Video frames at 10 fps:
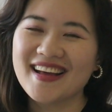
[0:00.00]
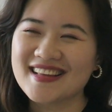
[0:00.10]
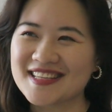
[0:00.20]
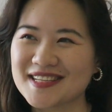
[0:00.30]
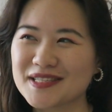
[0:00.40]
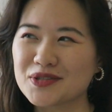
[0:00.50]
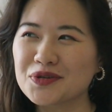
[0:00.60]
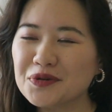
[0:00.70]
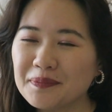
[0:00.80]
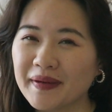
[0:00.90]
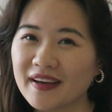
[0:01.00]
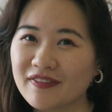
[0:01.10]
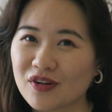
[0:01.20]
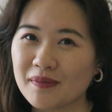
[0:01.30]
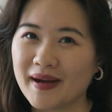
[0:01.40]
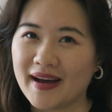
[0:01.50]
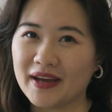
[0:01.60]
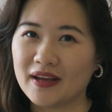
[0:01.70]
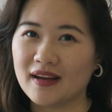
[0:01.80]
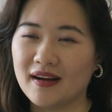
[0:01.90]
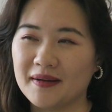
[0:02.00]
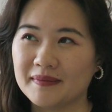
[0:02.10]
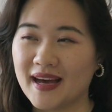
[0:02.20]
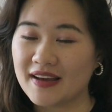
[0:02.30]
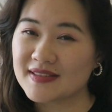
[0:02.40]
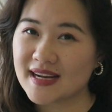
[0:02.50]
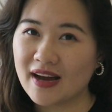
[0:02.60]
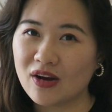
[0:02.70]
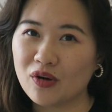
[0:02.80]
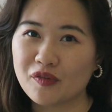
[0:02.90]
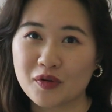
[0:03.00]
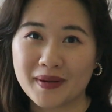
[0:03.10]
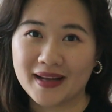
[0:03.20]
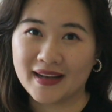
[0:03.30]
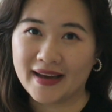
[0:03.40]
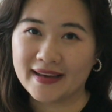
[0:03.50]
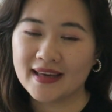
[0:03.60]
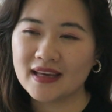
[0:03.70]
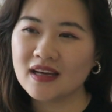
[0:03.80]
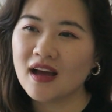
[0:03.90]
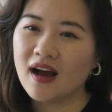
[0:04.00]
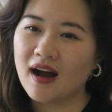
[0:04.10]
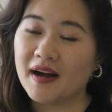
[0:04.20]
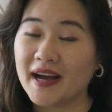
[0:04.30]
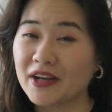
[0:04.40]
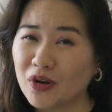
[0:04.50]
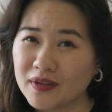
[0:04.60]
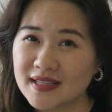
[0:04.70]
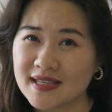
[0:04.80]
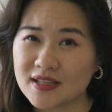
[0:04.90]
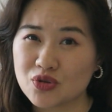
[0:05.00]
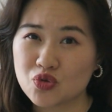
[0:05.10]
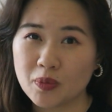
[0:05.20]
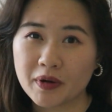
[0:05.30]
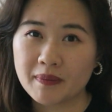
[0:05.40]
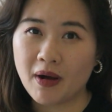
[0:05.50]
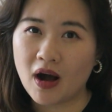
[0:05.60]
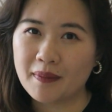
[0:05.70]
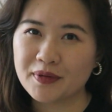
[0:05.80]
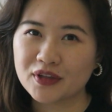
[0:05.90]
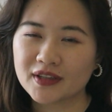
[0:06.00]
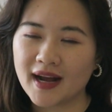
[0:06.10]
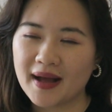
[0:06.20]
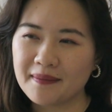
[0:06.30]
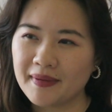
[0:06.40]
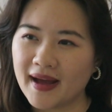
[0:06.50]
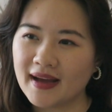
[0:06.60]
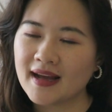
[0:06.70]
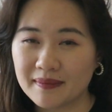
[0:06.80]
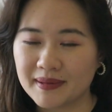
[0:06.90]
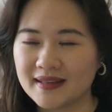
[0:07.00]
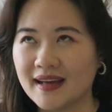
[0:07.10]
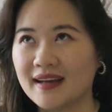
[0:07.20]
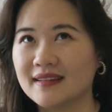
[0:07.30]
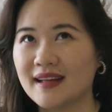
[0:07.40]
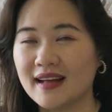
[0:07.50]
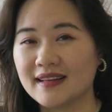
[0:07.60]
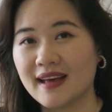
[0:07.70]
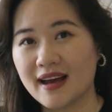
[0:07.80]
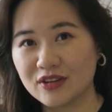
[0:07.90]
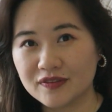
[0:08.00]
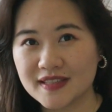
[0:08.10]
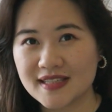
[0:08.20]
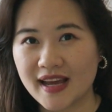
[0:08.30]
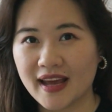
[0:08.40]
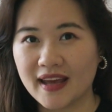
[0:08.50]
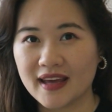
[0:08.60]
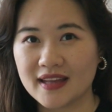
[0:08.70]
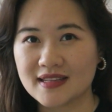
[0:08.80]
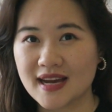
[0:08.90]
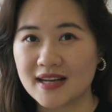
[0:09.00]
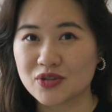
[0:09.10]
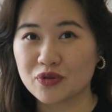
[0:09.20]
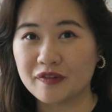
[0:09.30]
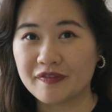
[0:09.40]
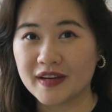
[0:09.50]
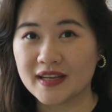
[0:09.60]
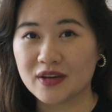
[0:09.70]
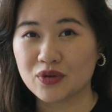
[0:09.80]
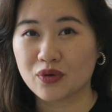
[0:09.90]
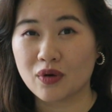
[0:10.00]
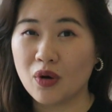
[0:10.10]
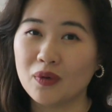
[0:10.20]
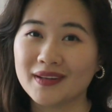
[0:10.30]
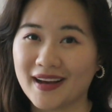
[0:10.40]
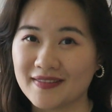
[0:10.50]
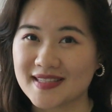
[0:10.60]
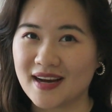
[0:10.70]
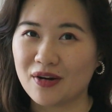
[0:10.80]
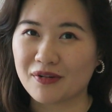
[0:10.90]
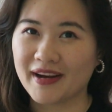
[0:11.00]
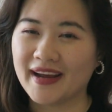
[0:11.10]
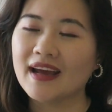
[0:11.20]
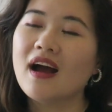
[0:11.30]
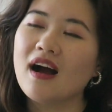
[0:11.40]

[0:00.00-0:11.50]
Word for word: it's just too big for my um, lifestyle or for my liking uh, I know this is a super popular handbag but then at the end of the day it has to fit in your own lifestyle right